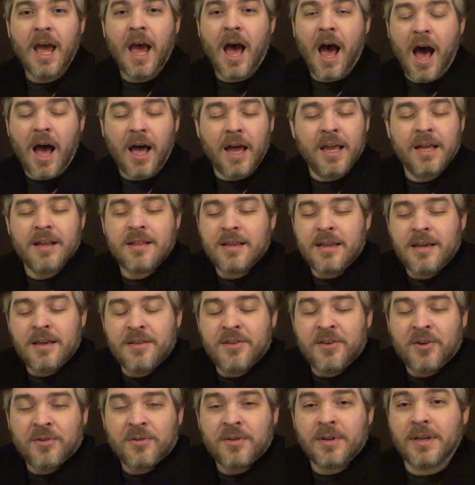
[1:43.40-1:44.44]
It's
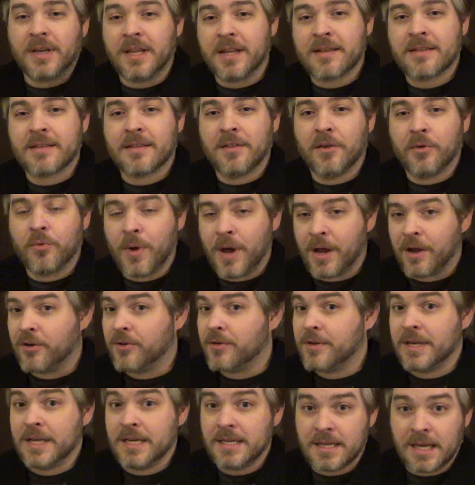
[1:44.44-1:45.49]
easier to list the
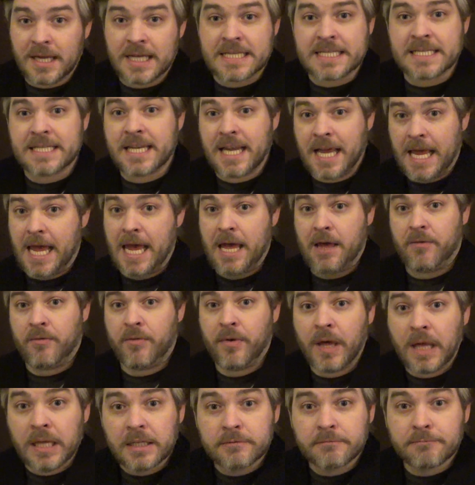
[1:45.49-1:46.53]
records he doesn't
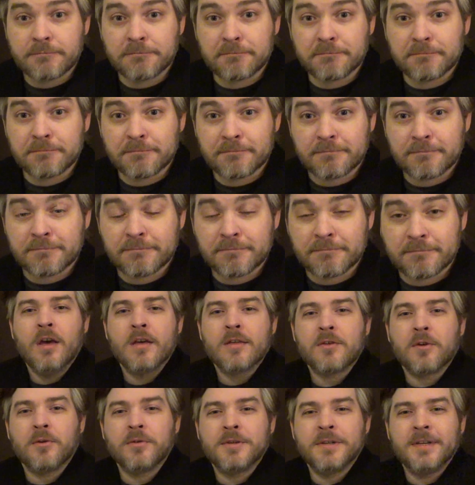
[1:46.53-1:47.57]
have.
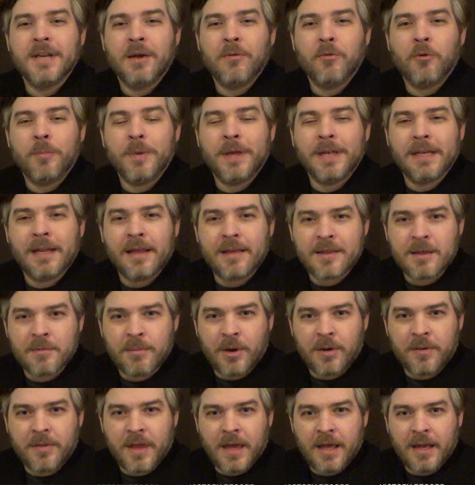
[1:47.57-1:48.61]
So today will be less
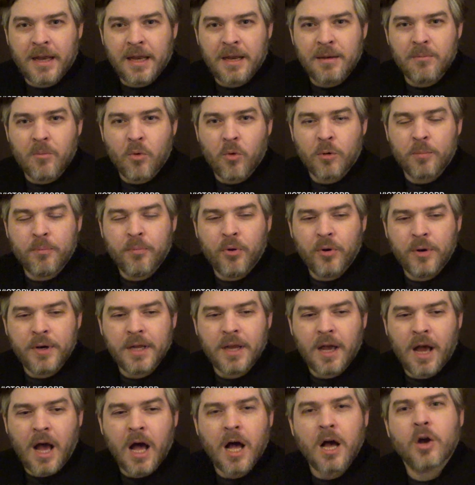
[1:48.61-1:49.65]
about that and more
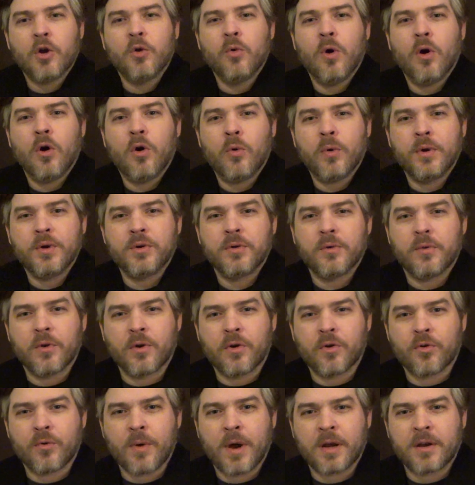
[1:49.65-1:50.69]
putting Hakuho into the
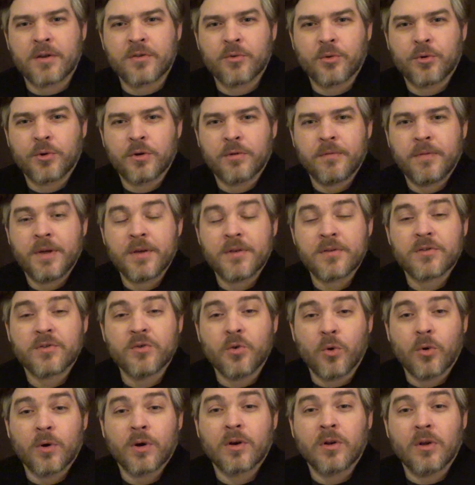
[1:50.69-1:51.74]
correct sort of
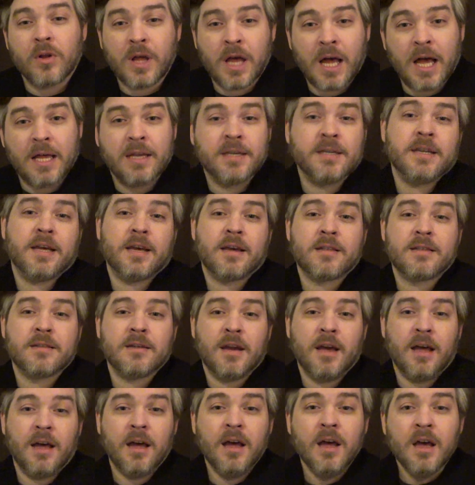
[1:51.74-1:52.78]
historical context.
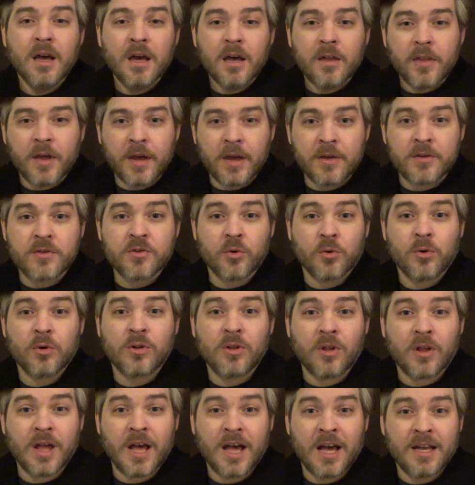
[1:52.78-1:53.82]
The
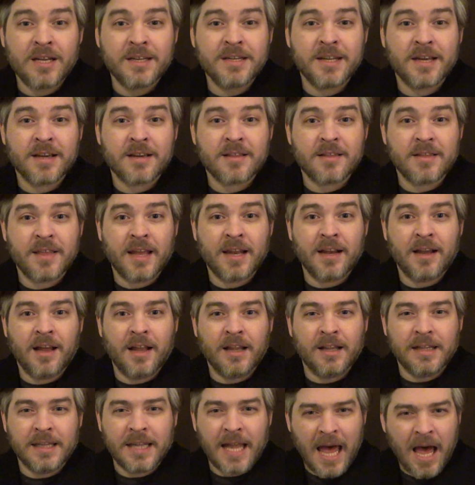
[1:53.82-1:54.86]
historical context that
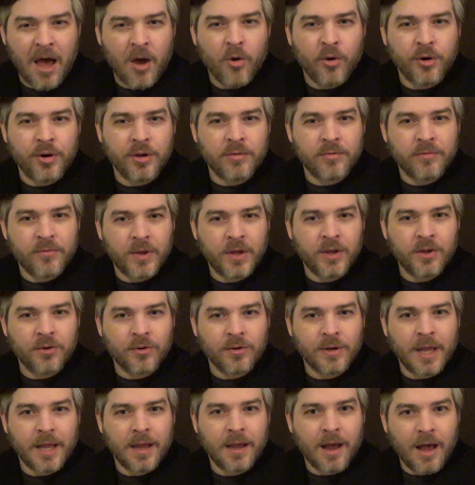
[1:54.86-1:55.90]
allowed a
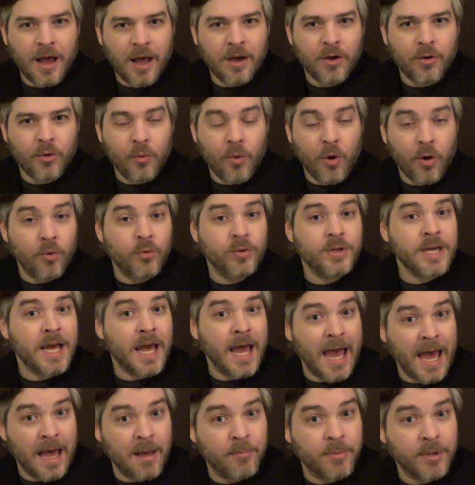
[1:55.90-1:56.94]
figure like Hakuho to
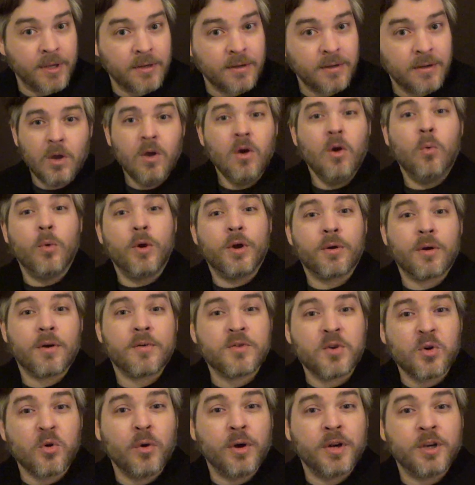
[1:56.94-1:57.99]
happen. We are
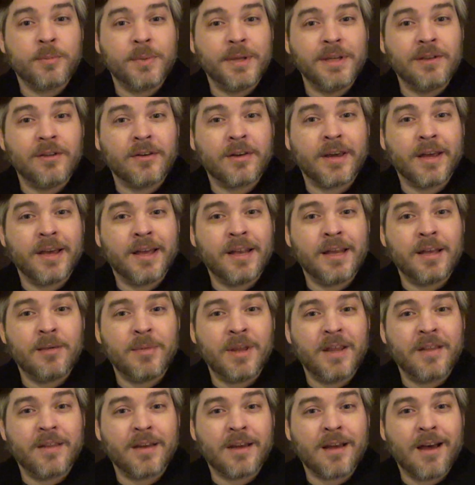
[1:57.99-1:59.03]
also going to be looking at him
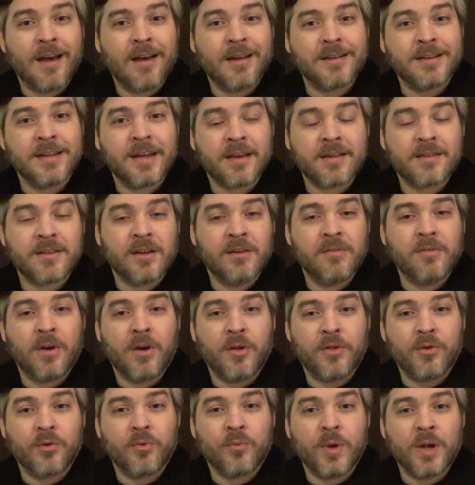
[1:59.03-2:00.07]
in the context of
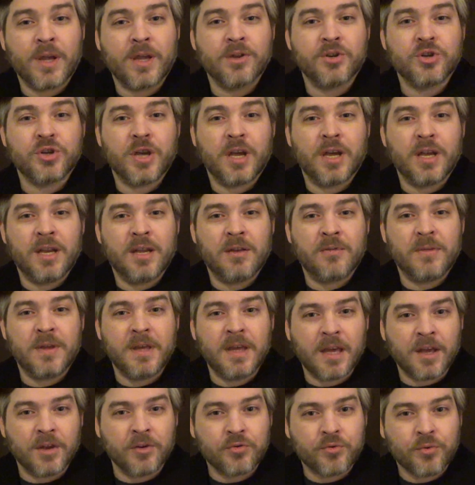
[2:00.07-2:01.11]
other Rikishi and if
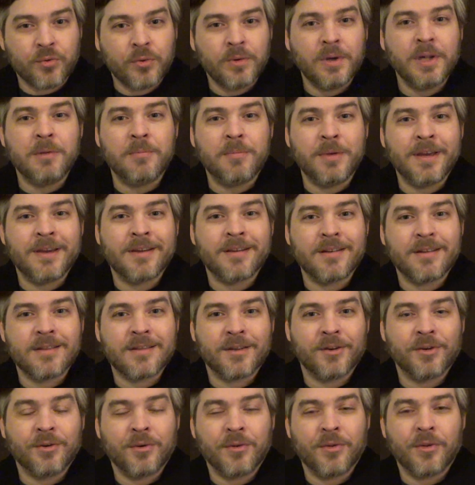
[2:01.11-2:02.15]
he can truly be
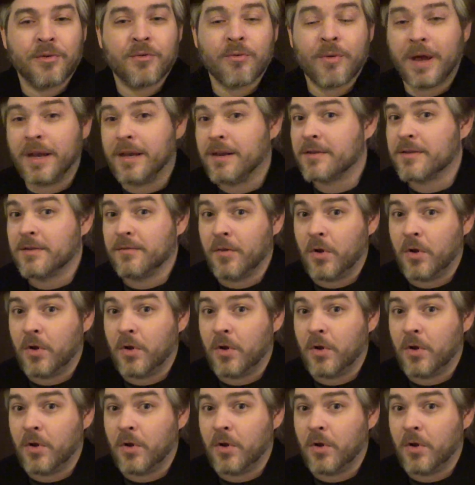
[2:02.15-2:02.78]
considered the greatest of